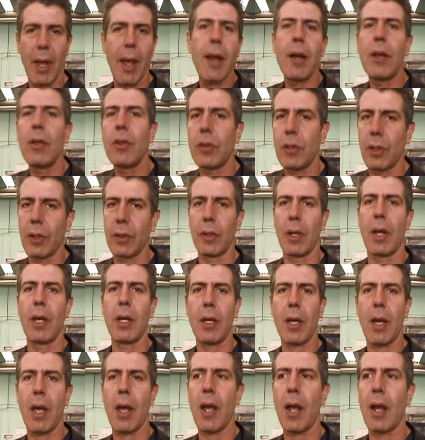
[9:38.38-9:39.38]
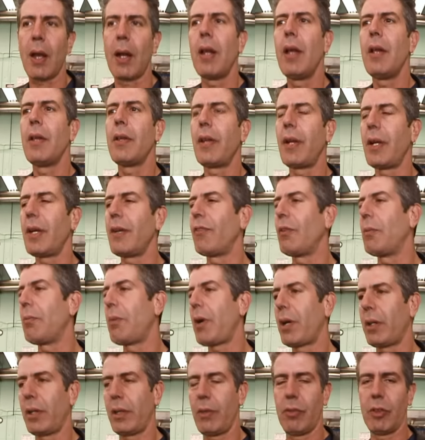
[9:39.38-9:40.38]
to anything they can that even
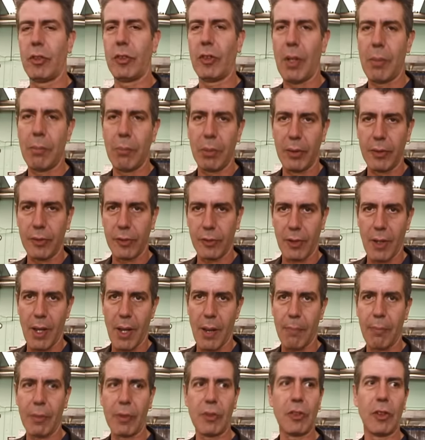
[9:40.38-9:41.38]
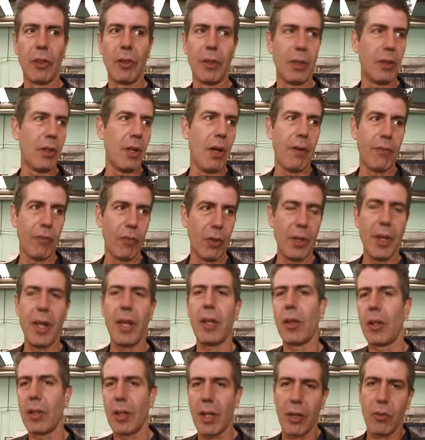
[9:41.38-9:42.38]
barely resembles snapper, so that therefore
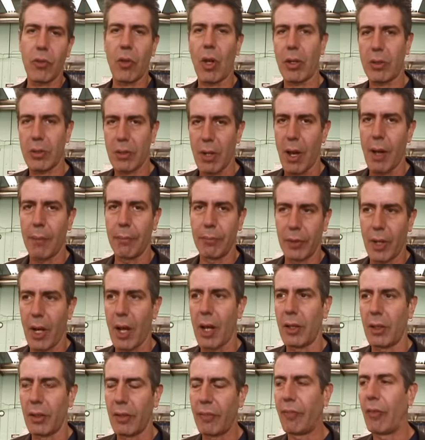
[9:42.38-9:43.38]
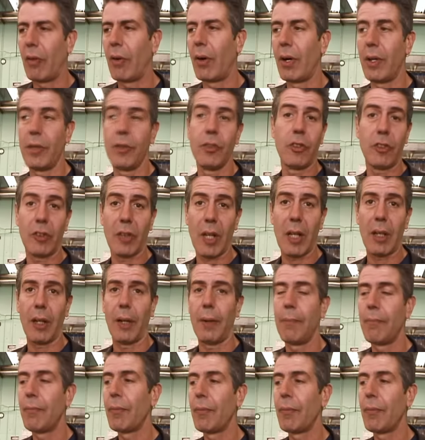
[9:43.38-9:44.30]
they can get that top dollar for it and sell it.